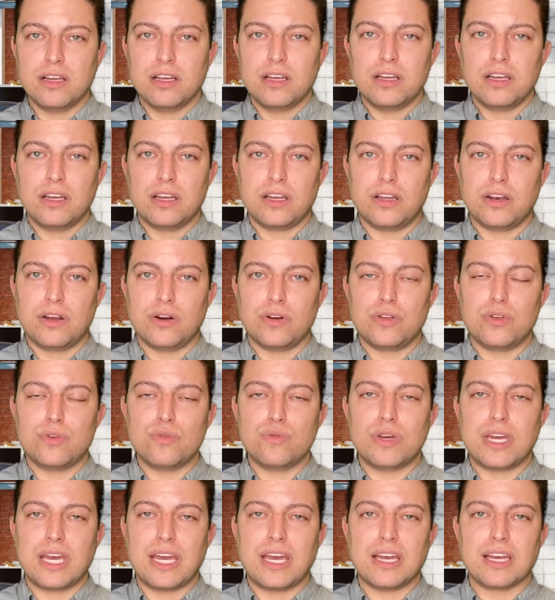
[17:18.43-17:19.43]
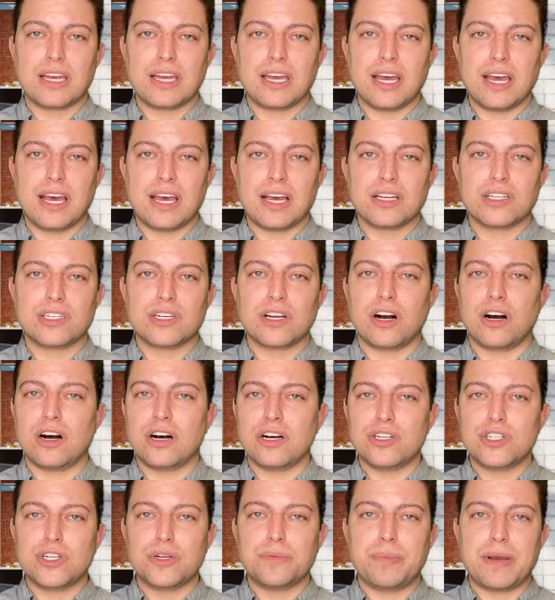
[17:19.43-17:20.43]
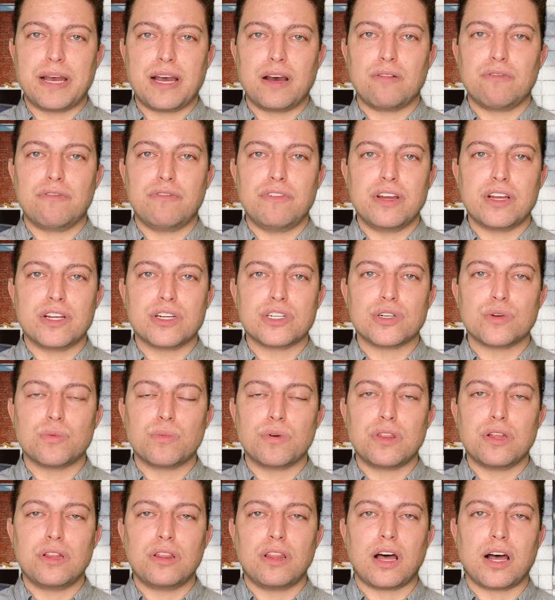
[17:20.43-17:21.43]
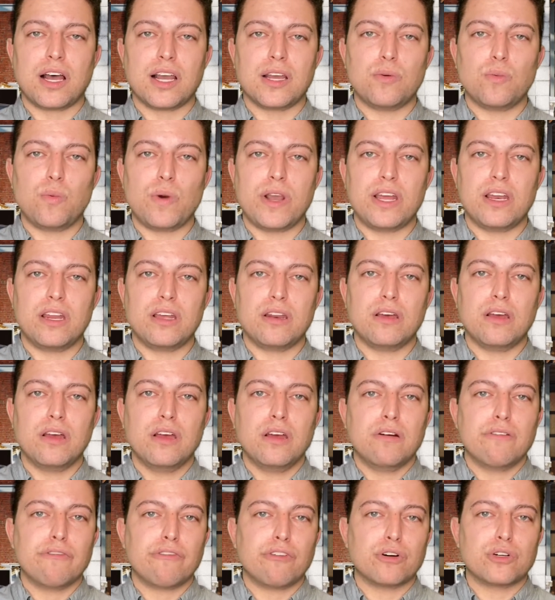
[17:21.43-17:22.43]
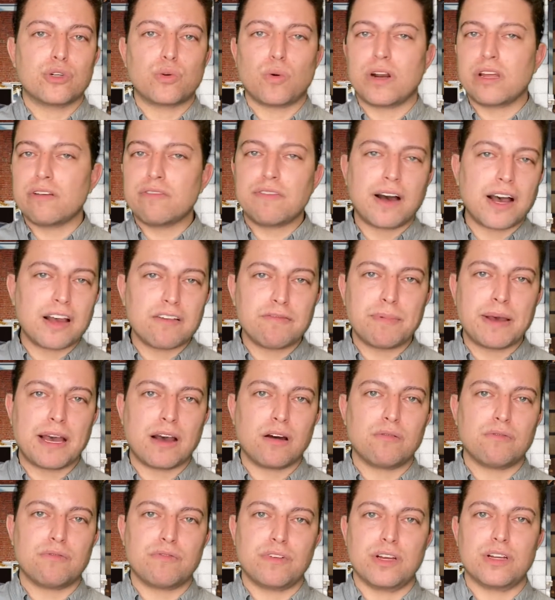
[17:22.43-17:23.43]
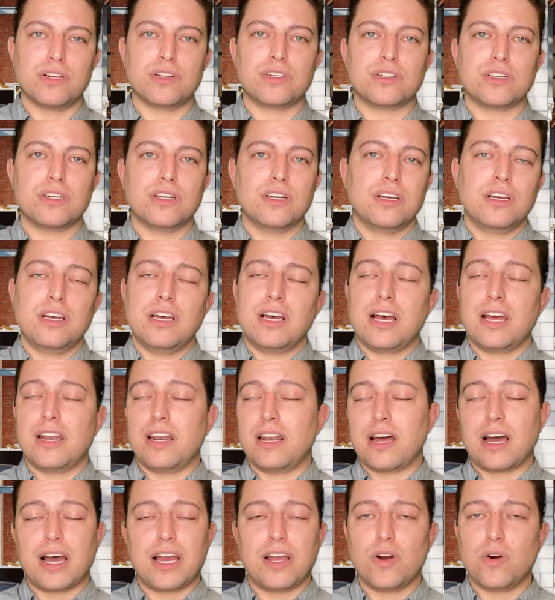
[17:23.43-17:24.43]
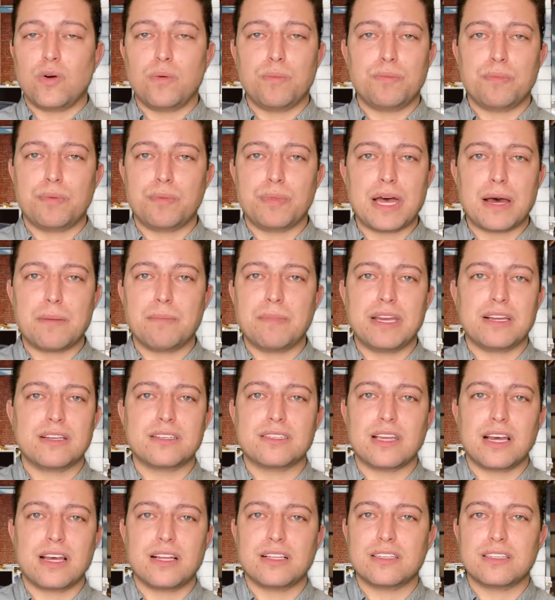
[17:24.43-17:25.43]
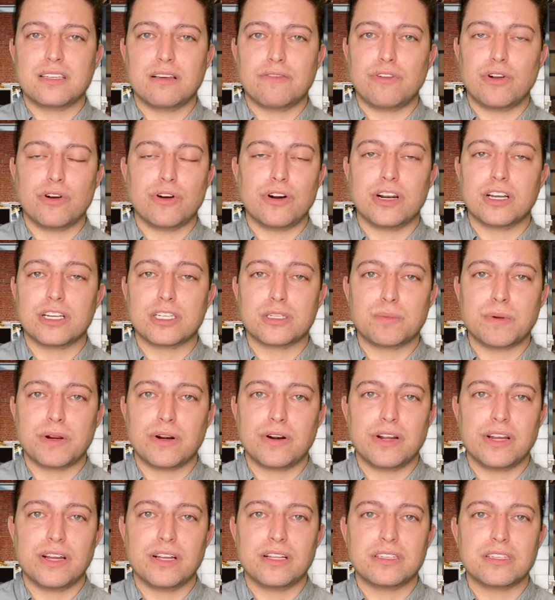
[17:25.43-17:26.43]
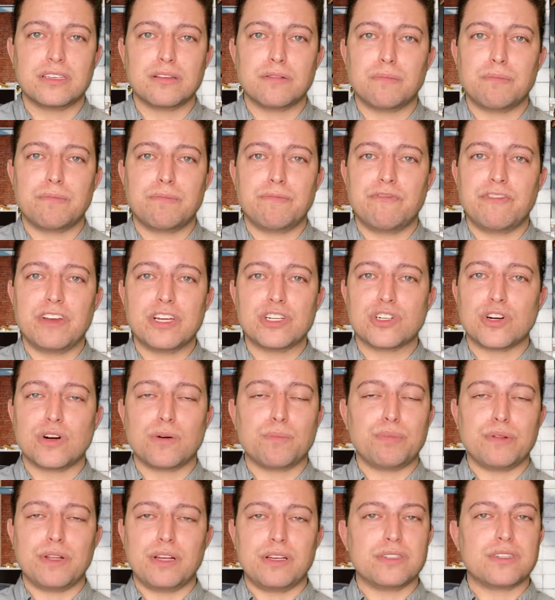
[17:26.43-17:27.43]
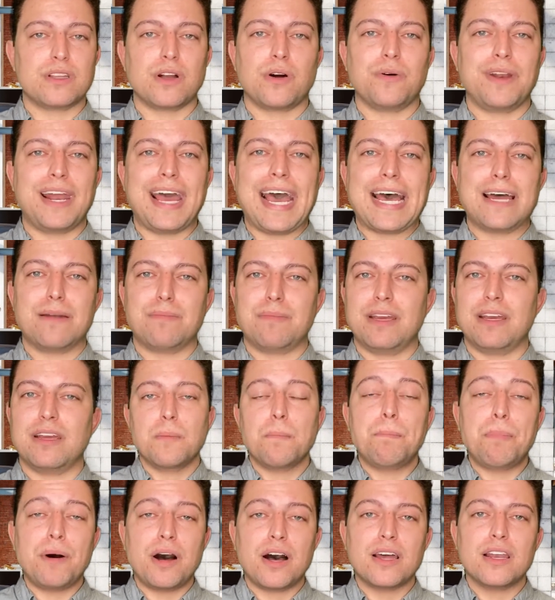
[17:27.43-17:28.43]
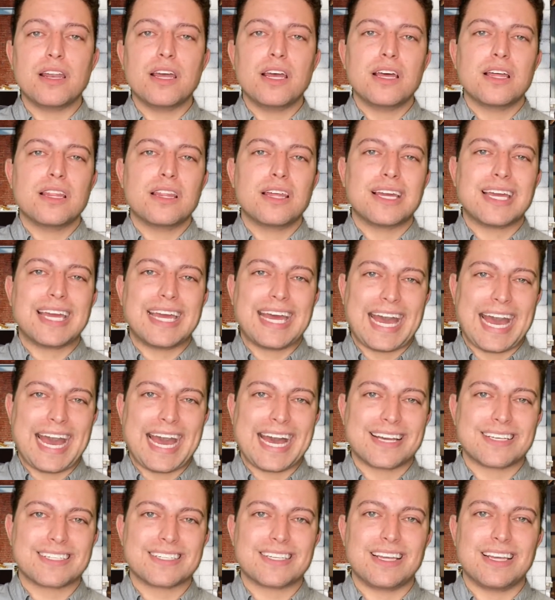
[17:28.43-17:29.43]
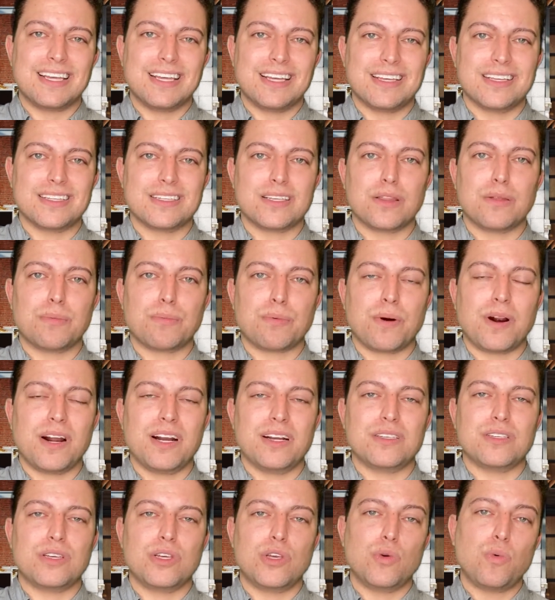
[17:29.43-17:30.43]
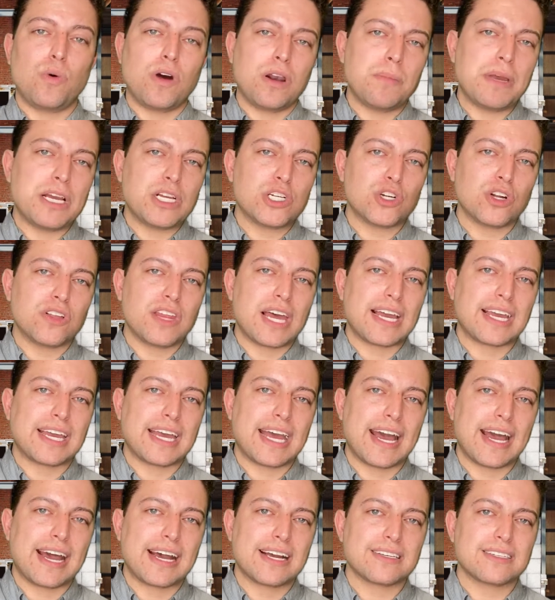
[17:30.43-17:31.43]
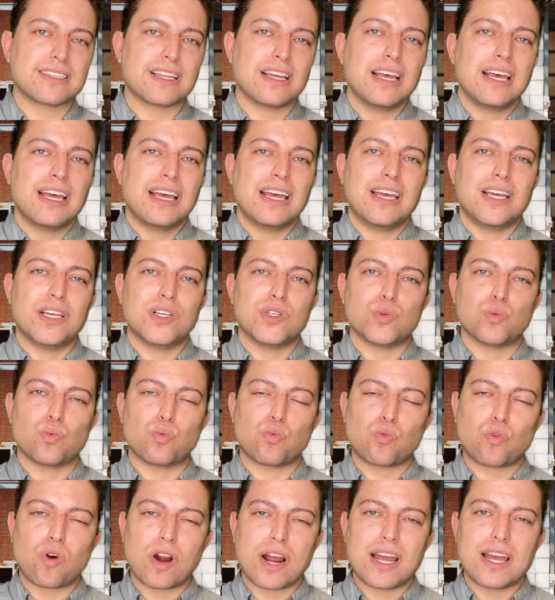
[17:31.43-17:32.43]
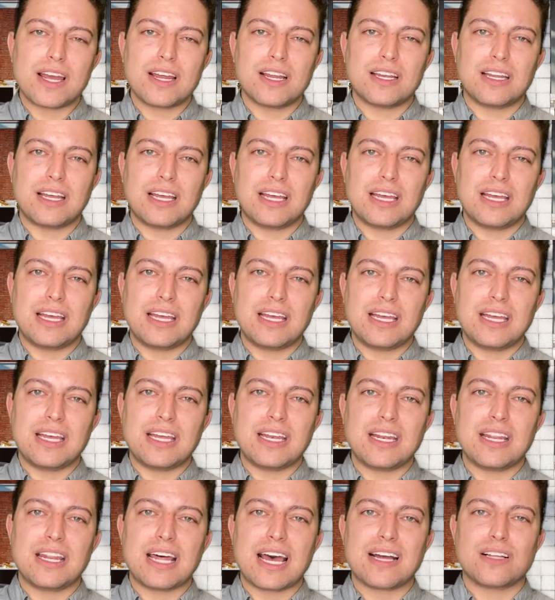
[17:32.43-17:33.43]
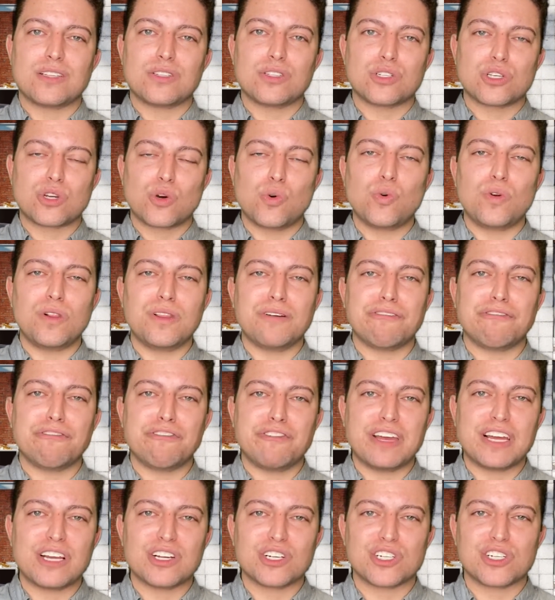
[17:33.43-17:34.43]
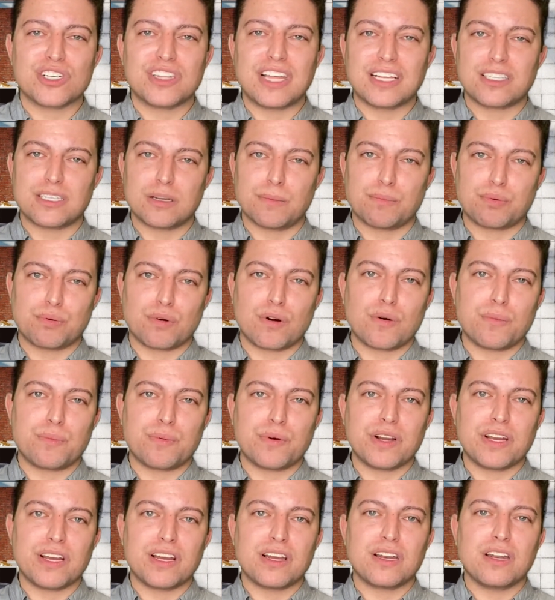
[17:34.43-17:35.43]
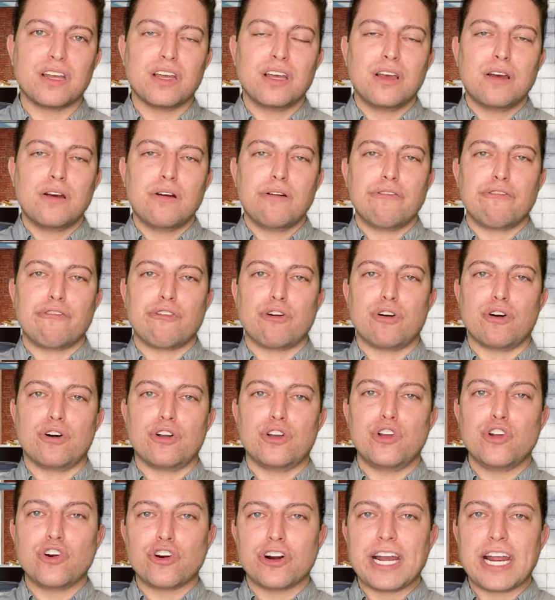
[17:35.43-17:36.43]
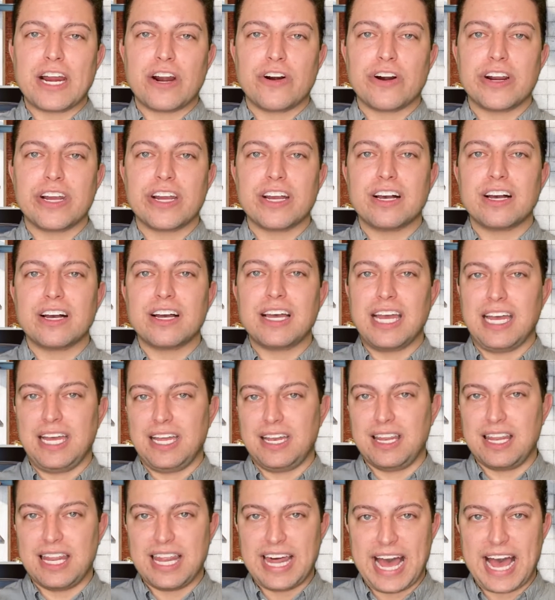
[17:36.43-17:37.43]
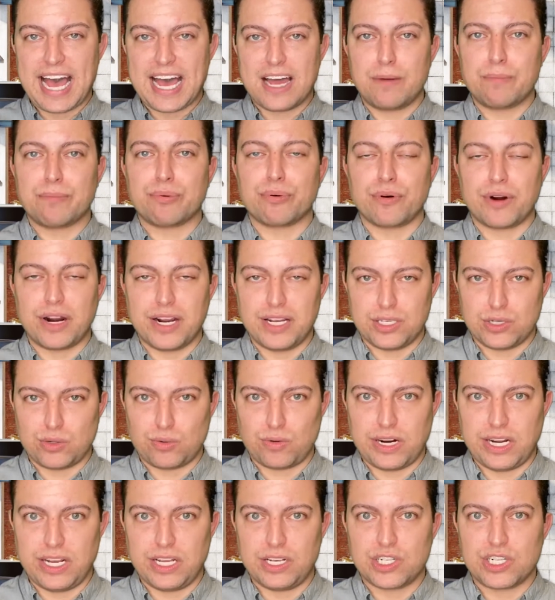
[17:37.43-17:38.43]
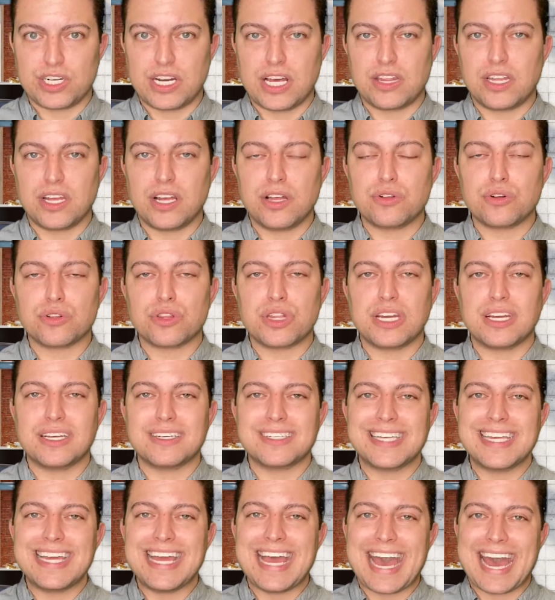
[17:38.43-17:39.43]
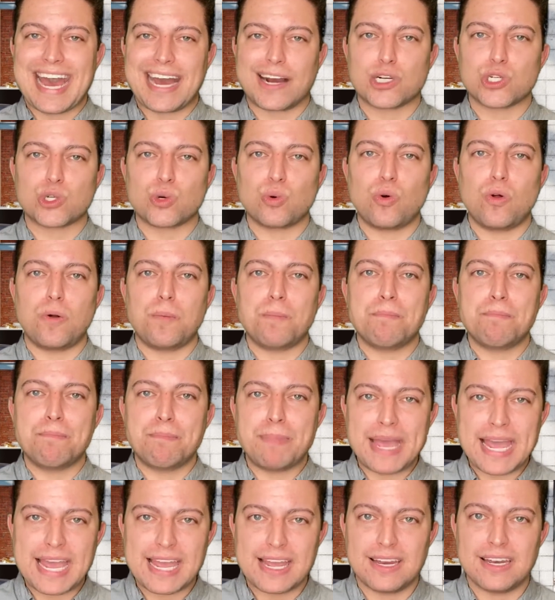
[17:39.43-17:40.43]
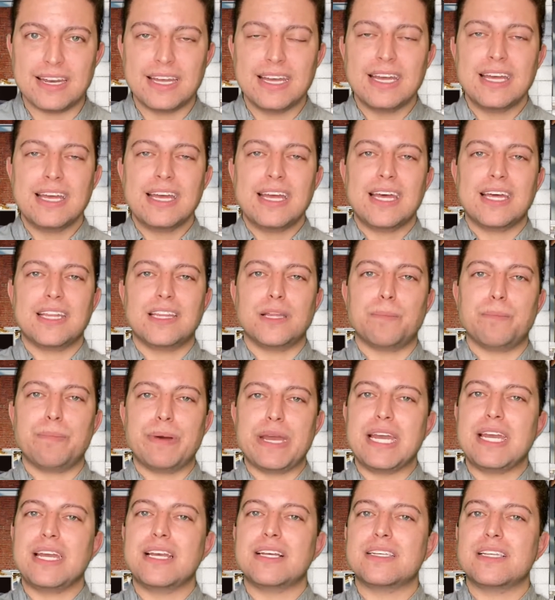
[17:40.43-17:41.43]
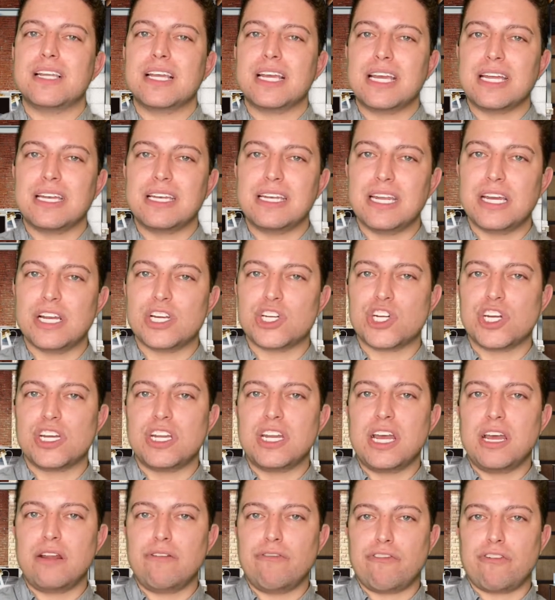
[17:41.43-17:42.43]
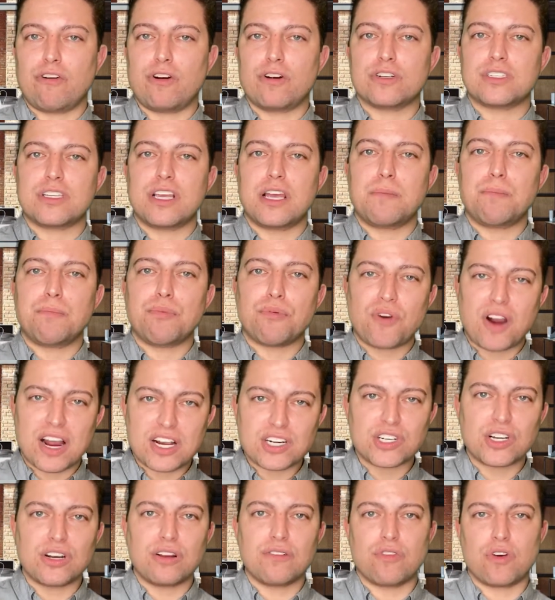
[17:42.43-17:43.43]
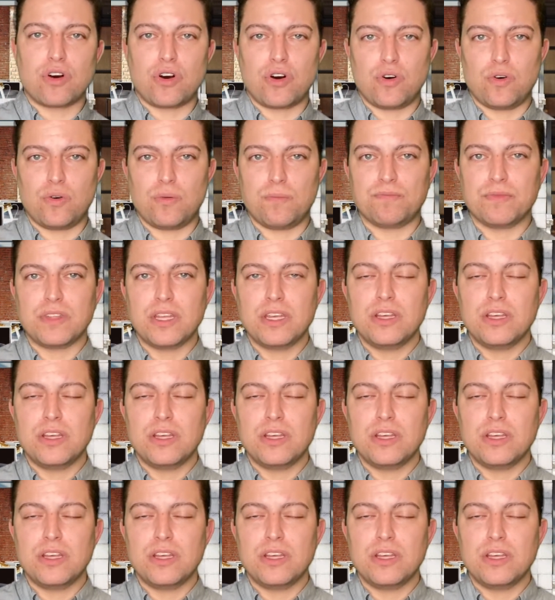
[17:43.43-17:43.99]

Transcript: You can't catch 100-pound fish with a line weighted for 25-pound fish. And I hope that makes sense. If you're an experienced fisher, please don't at me. But the cast is the price. So you wanna make sure that cast is right in that school of fish that's appropriate for your area and that price range. Now, the other thing is the actual bait, and the bait is the condition and first impression of the home.